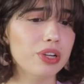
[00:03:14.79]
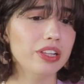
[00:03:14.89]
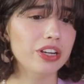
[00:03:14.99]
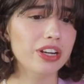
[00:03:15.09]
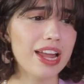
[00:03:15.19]

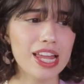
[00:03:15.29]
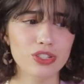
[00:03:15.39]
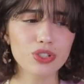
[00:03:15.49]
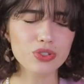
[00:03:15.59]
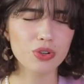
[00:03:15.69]
thriller
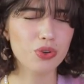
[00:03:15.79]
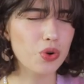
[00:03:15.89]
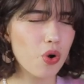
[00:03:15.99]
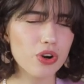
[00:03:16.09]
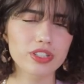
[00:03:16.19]
and just
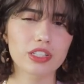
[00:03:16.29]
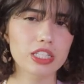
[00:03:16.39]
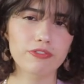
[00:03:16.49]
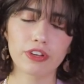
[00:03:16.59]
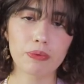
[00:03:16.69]

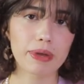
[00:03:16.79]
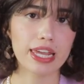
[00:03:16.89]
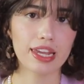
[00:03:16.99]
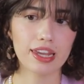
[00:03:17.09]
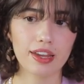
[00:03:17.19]
gorgeous
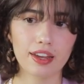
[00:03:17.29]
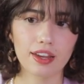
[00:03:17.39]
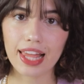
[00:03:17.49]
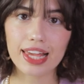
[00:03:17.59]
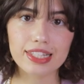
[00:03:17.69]
filmmaking.
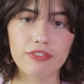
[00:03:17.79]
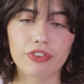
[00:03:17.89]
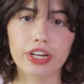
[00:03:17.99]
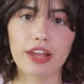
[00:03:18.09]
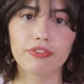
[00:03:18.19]
Lastly,
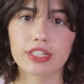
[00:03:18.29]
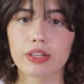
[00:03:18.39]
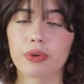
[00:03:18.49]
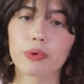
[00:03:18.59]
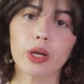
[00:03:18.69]
for Netflix,
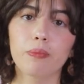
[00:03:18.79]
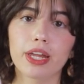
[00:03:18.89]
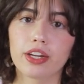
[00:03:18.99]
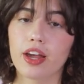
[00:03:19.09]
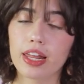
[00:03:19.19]
I want to
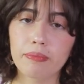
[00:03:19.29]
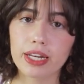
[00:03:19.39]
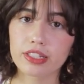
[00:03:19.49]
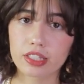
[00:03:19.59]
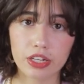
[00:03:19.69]
recommend an
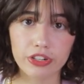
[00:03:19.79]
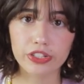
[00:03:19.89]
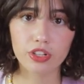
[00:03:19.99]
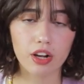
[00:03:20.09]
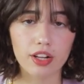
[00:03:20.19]
animated
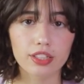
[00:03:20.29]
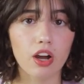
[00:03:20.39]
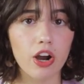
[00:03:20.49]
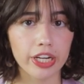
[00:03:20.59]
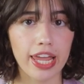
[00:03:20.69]
series called
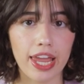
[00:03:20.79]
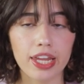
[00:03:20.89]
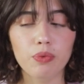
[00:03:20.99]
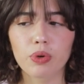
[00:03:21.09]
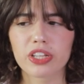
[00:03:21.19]

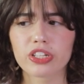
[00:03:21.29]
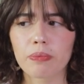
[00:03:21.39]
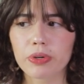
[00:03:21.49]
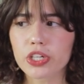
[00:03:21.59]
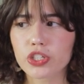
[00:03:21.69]
Arcane, which
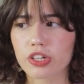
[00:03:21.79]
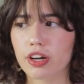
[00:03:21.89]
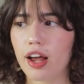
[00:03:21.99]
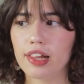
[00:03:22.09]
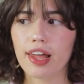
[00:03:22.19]
I'm pretty
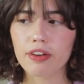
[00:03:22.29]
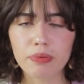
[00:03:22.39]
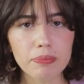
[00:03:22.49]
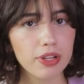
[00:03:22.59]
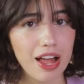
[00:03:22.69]
sure a lot of
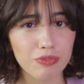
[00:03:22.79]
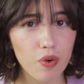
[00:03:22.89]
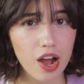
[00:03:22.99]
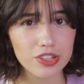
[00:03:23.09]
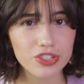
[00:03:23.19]
people have
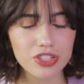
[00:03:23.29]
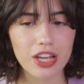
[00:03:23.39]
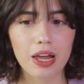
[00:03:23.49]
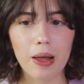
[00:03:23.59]
watched.